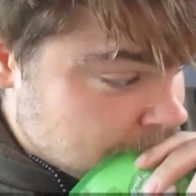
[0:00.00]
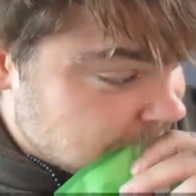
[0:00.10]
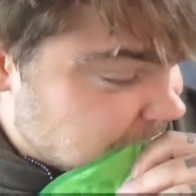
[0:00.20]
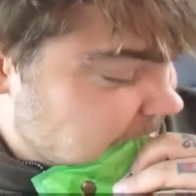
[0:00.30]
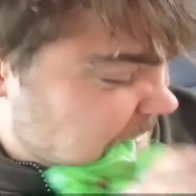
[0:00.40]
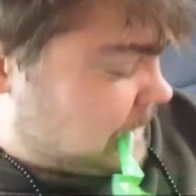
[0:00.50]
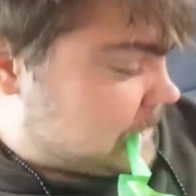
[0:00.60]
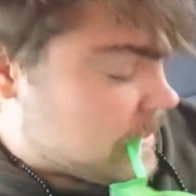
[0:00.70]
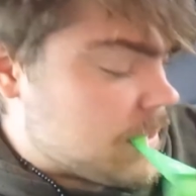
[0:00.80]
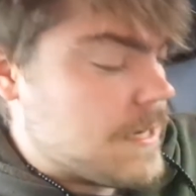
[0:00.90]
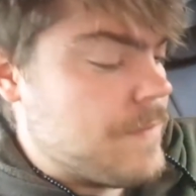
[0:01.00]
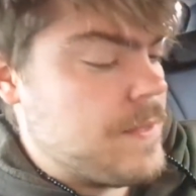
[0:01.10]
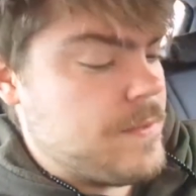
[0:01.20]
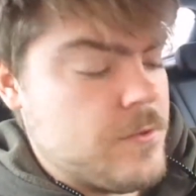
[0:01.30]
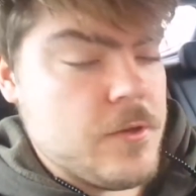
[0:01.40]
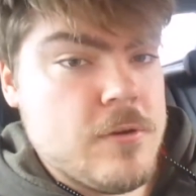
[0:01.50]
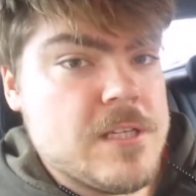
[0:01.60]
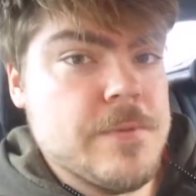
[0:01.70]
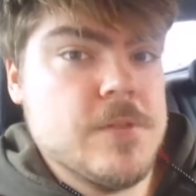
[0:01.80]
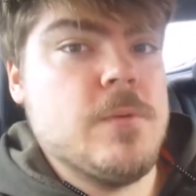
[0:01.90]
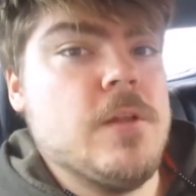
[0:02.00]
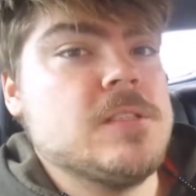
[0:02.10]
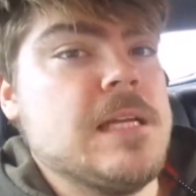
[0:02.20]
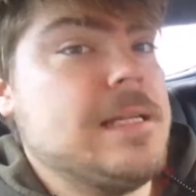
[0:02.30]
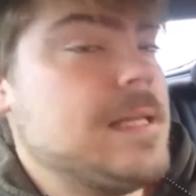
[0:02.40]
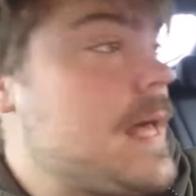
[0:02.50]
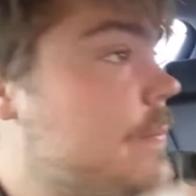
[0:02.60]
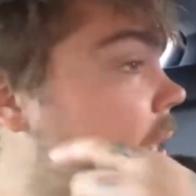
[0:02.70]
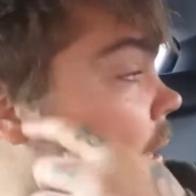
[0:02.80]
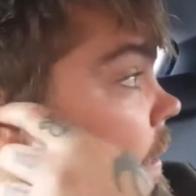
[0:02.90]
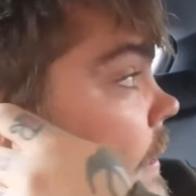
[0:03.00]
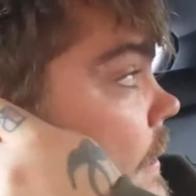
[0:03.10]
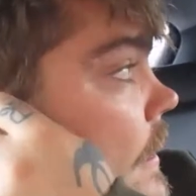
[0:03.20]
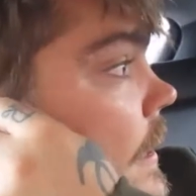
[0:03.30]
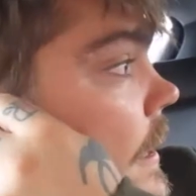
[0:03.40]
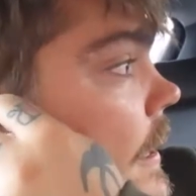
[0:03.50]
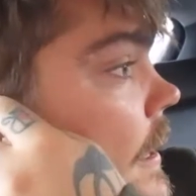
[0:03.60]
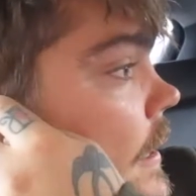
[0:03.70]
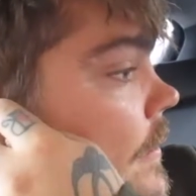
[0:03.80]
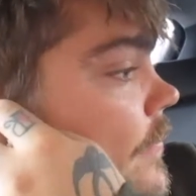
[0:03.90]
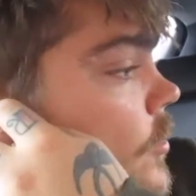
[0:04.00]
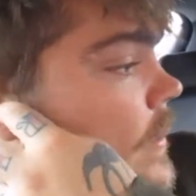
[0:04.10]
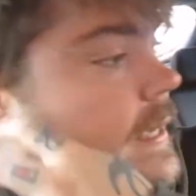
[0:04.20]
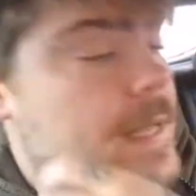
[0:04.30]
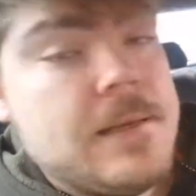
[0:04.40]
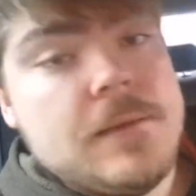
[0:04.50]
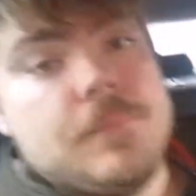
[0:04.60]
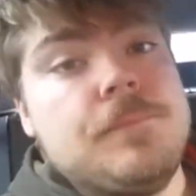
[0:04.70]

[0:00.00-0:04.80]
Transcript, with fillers: And then, and then the other Christmas, we all stayed in a cabin uh, for a weekend.